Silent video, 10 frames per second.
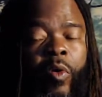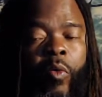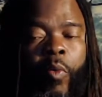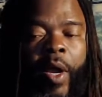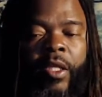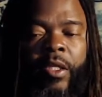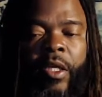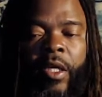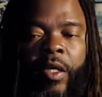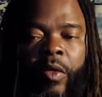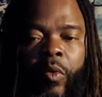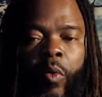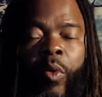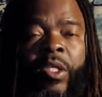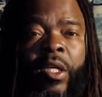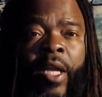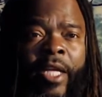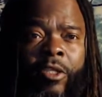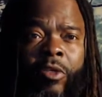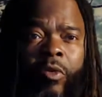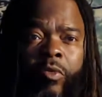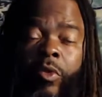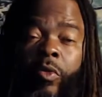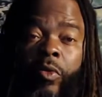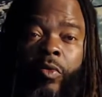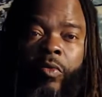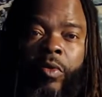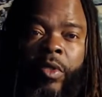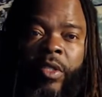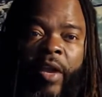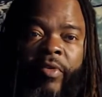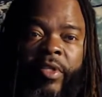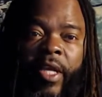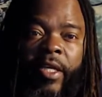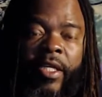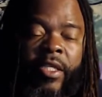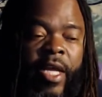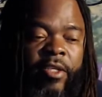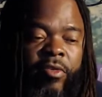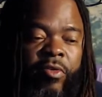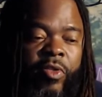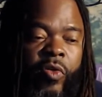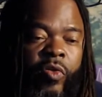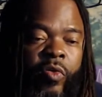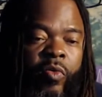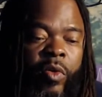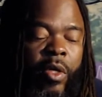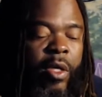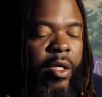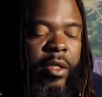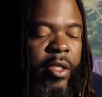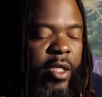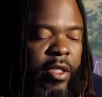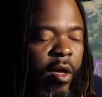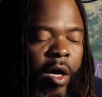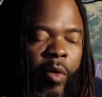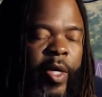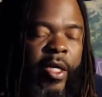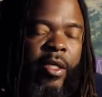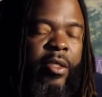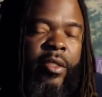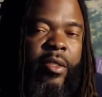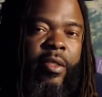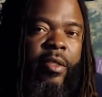rather than what's logical to you. Because everything that's logical to you doesn't always